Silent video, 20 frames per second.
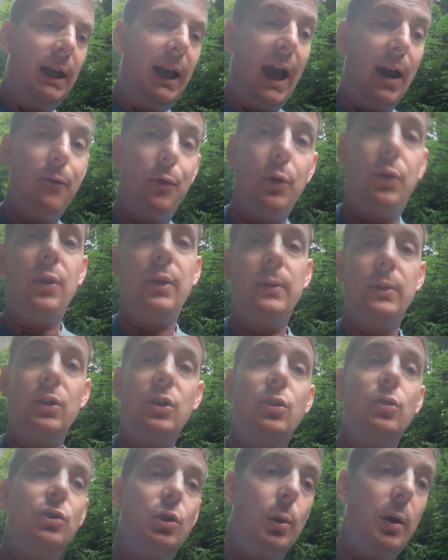everything
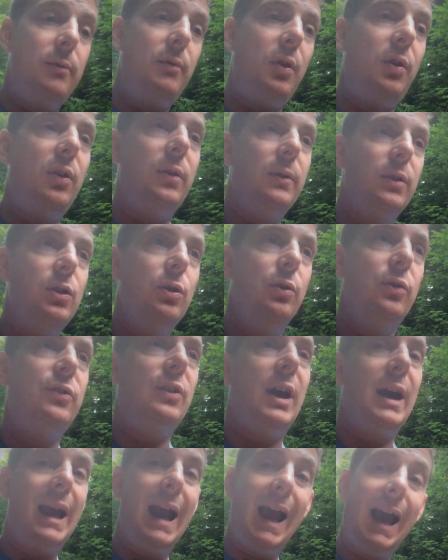that you do everything that you
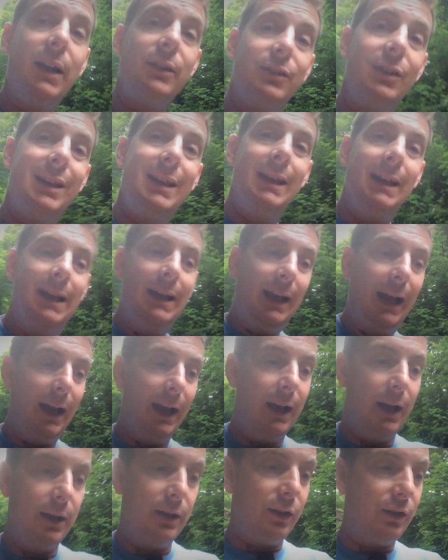say has a
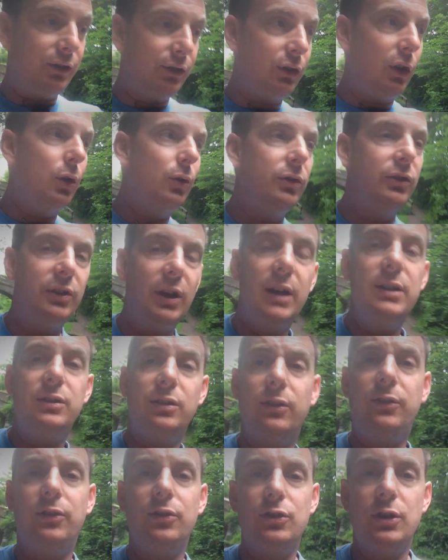uh, an
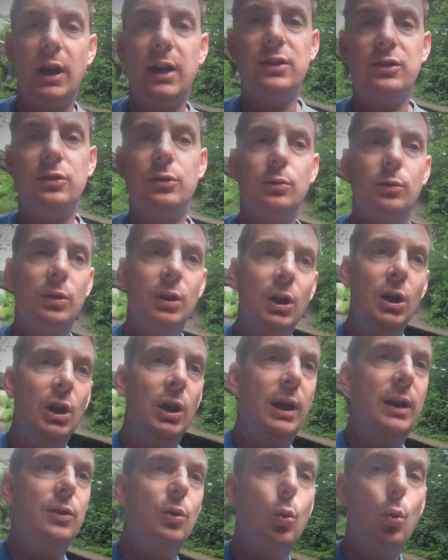associated suggestion
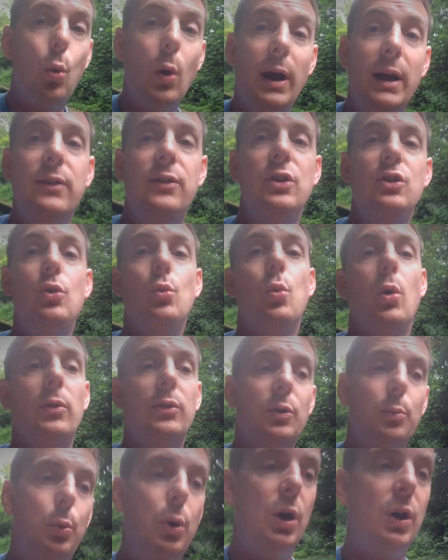in the way that you
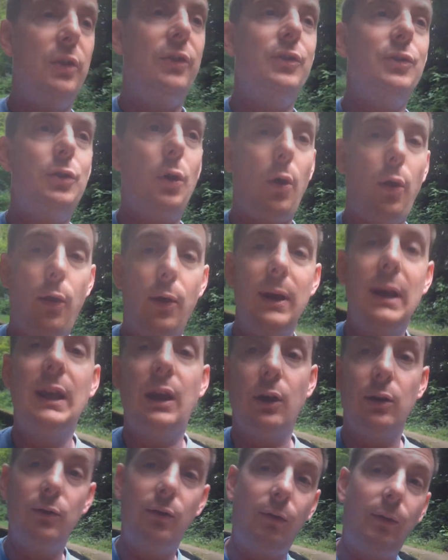want the person to
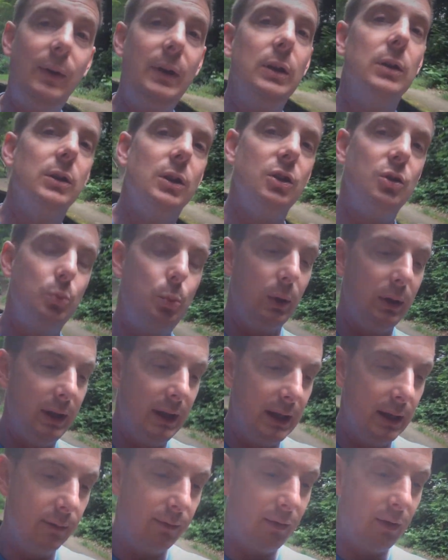think and feel and
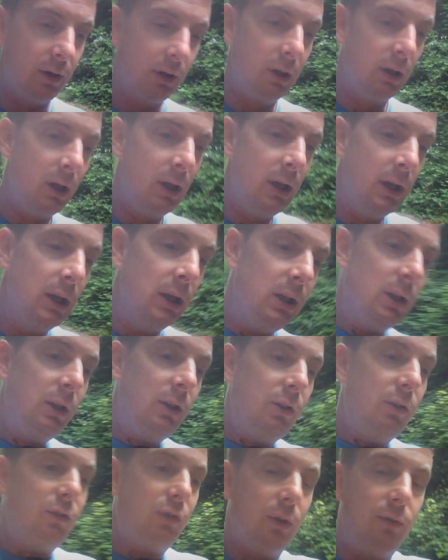believe
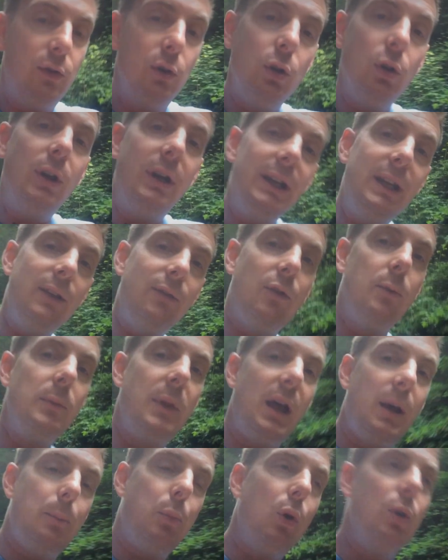so if you look at it from
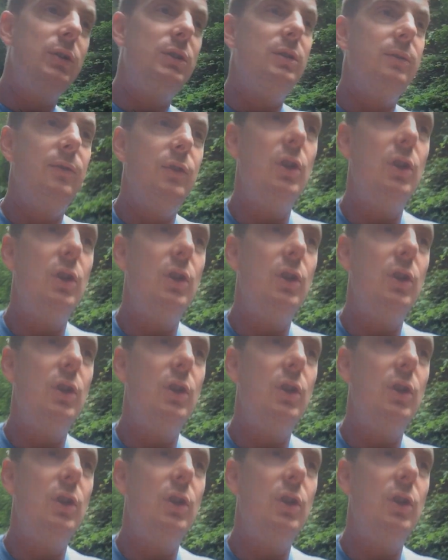that point of